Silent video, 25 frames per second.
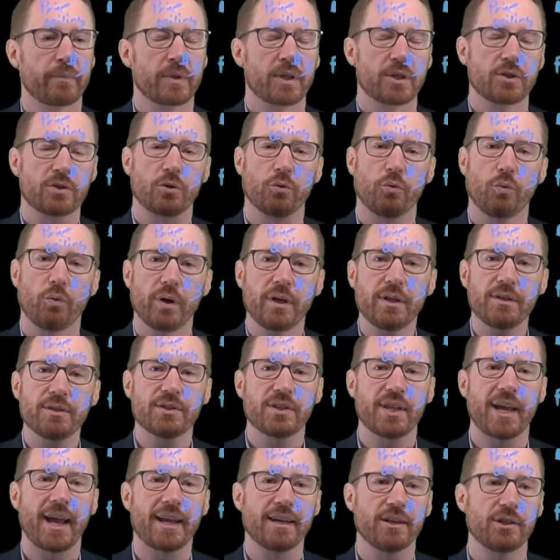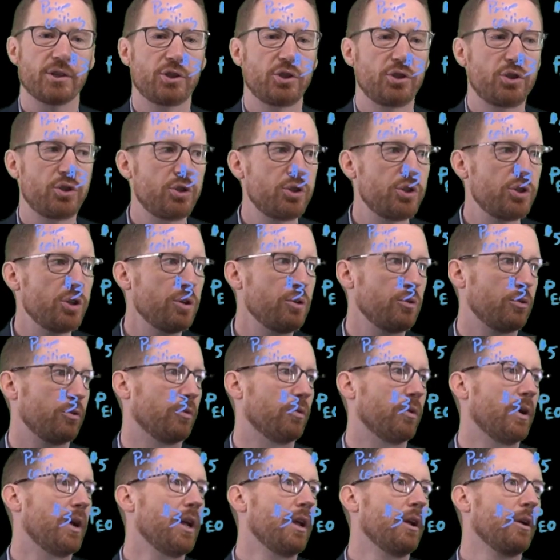So what does that do?
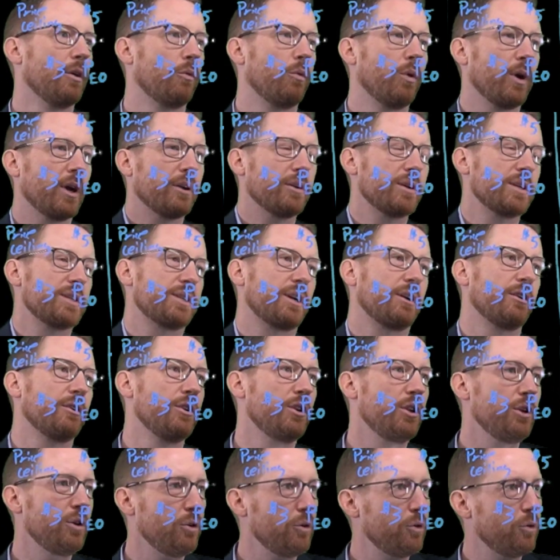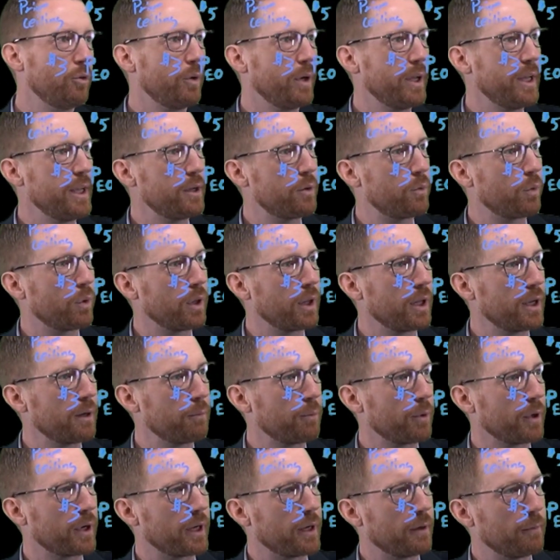Where is our new
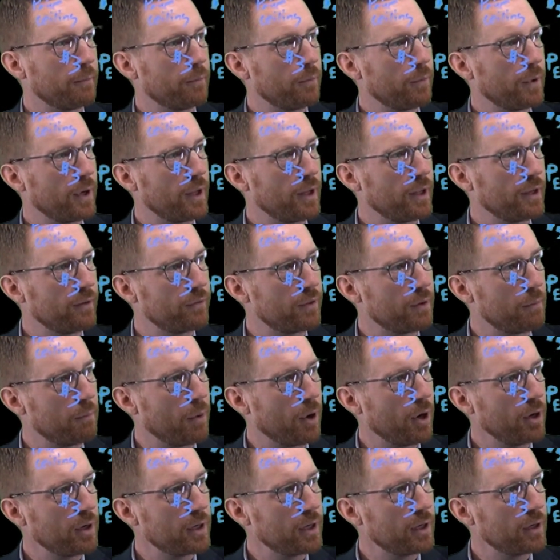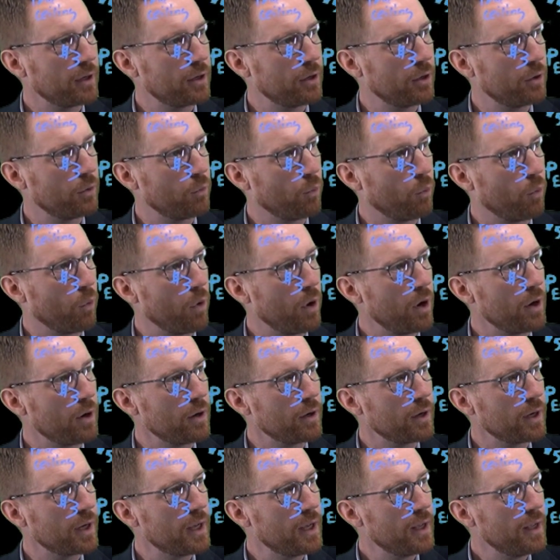equilibrium? Well, if the market could
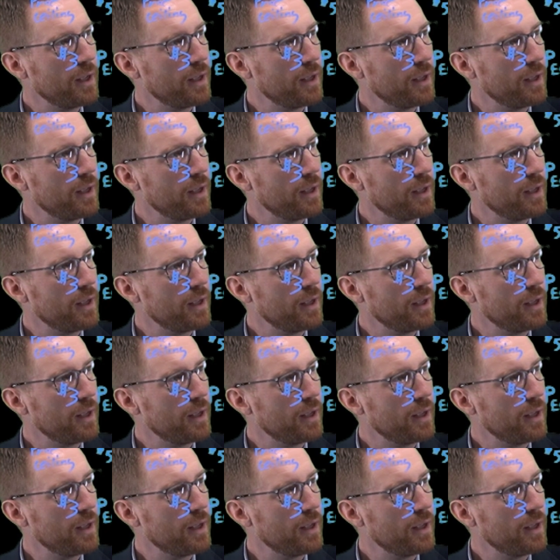work,